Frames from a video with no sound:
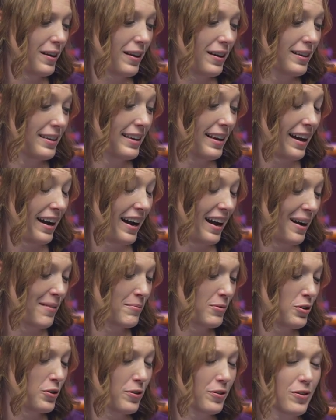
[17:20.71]
Yeah, I'm
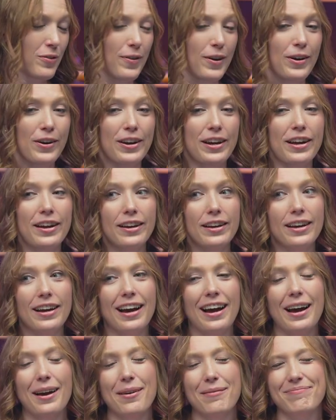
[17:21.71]
sure it's very...
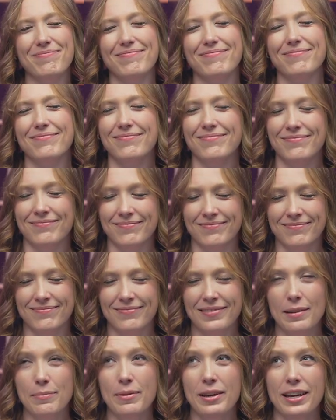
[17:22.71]
let
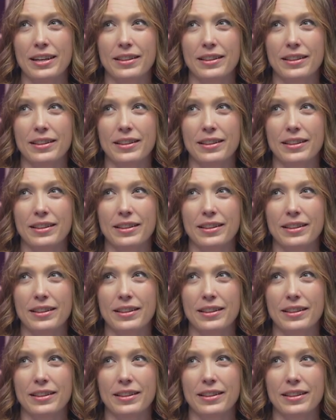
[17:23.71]
me get